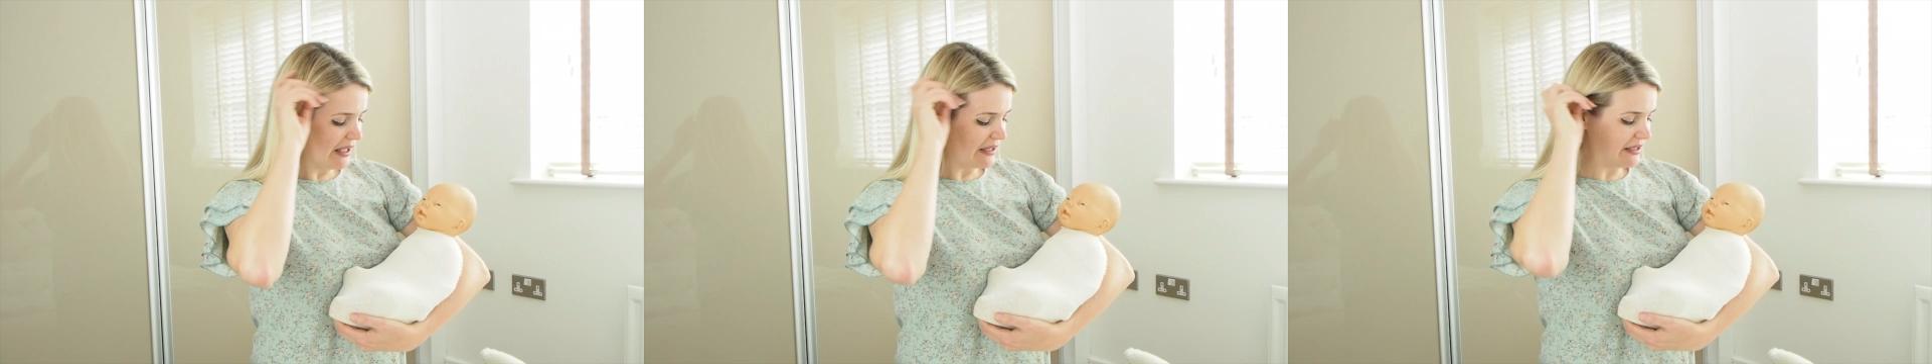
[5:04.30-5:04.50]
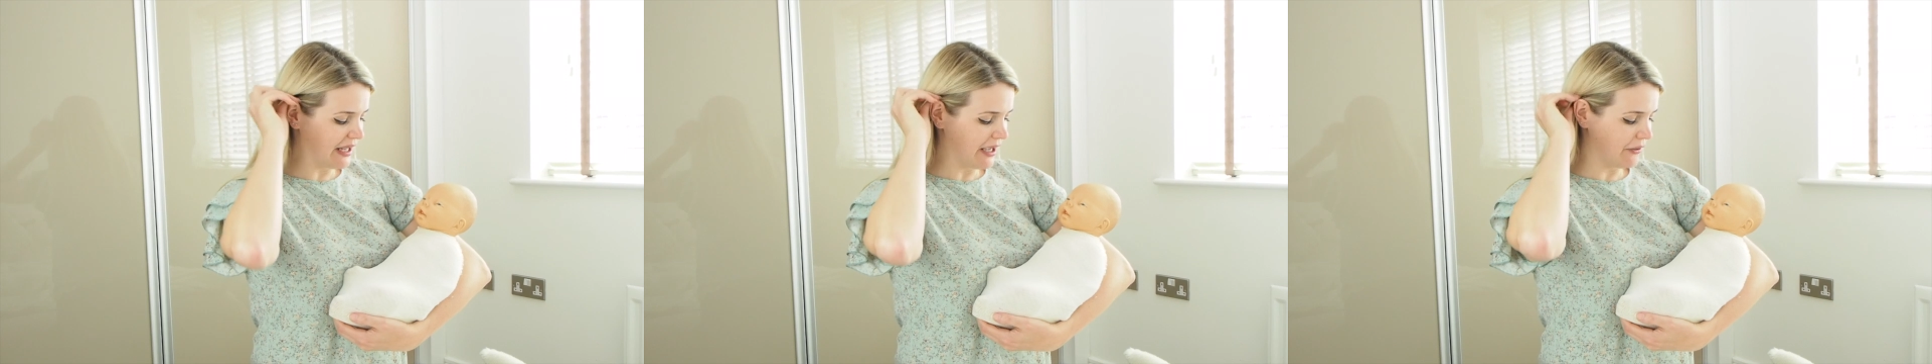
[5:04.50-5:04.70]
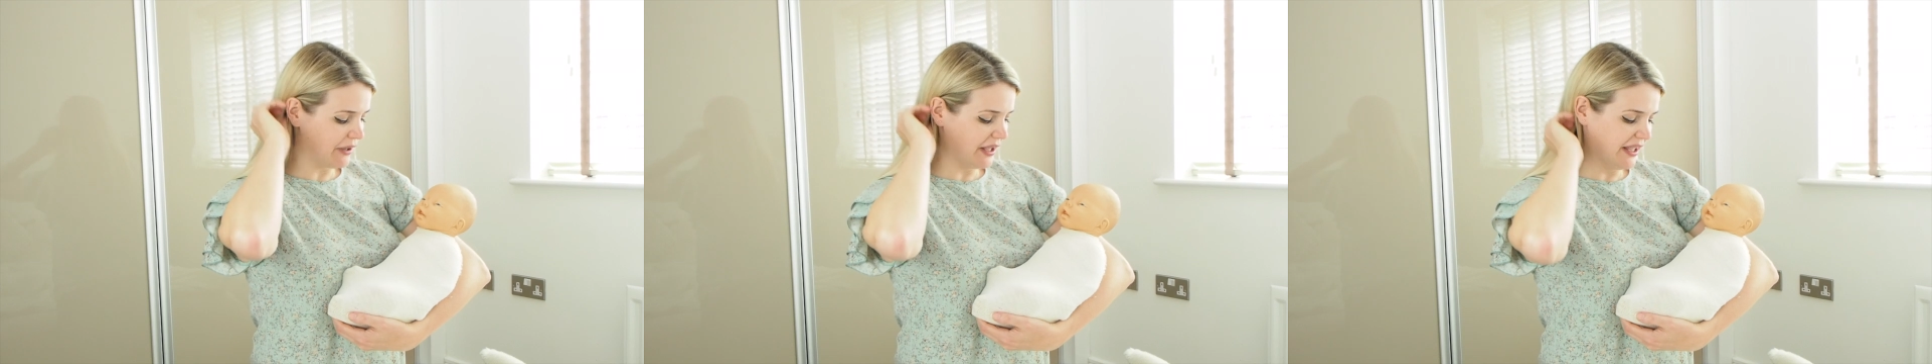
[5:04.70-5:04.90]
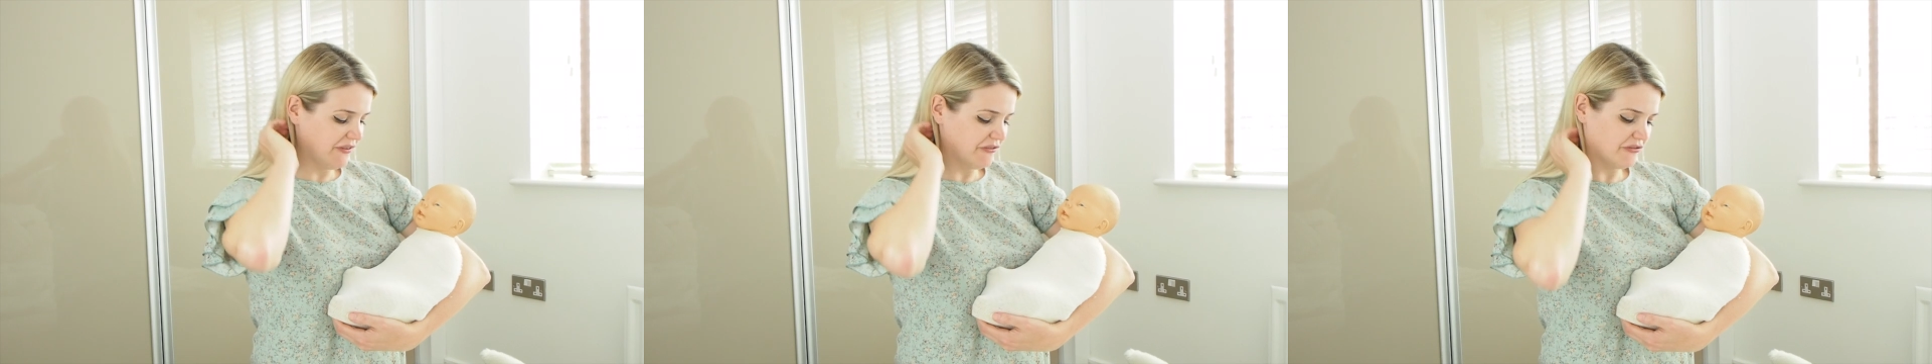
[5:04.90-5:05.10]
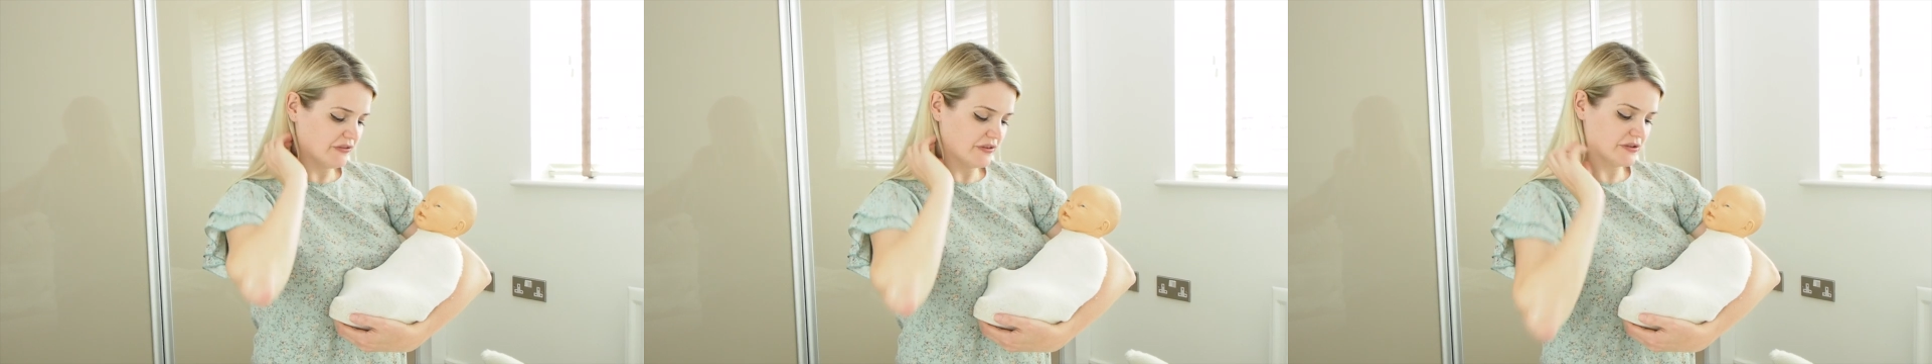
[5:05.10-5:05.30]
Now,
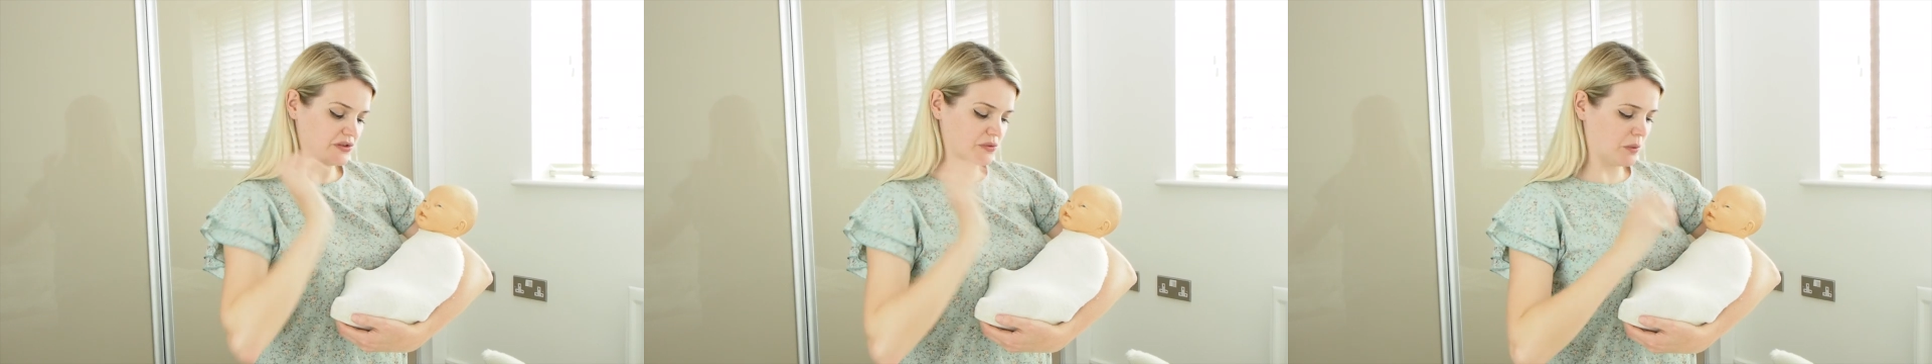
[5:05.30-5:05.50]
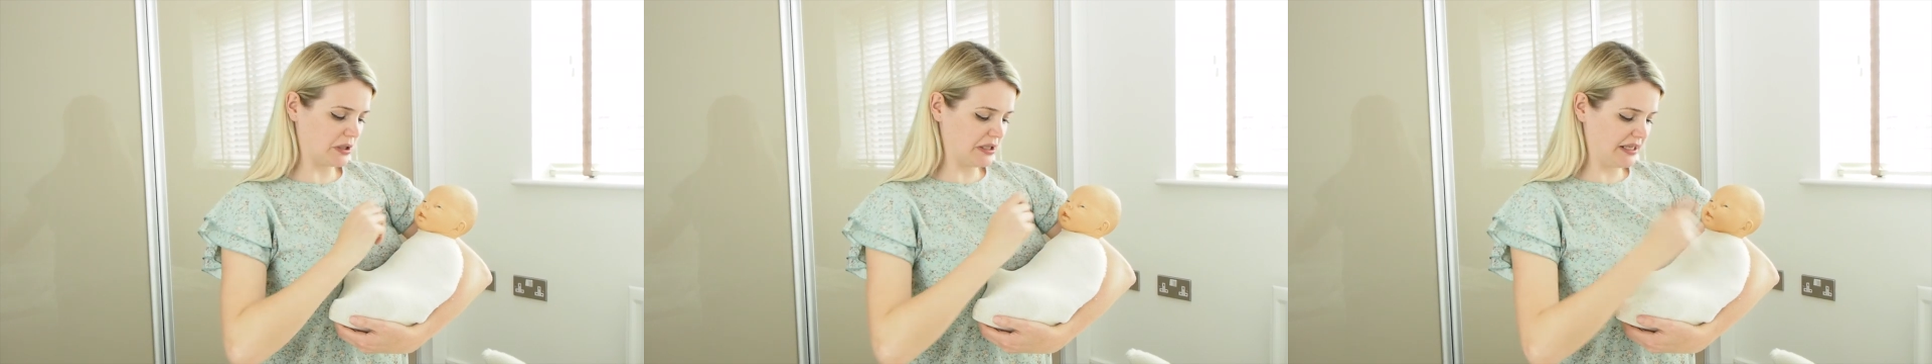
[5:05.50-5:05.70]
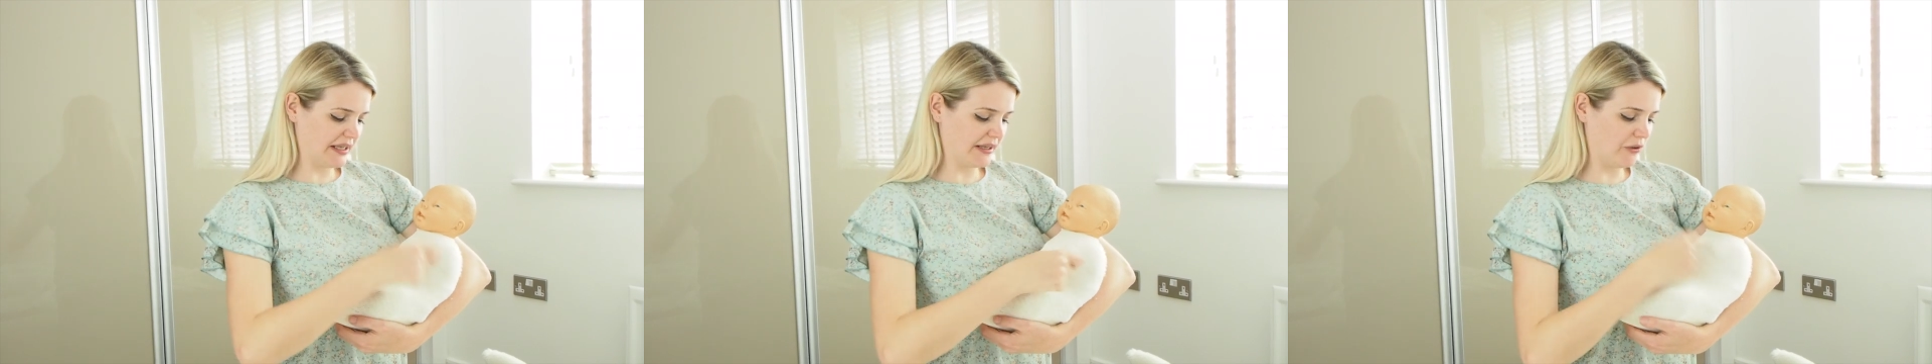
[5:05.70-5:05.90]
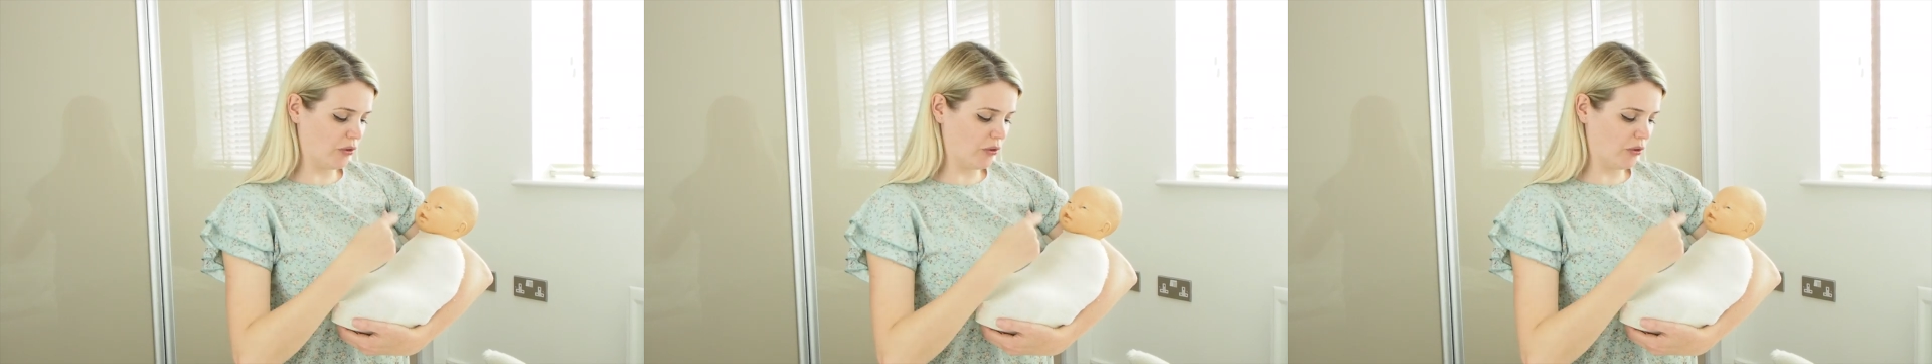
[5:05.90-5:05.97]
if swaddling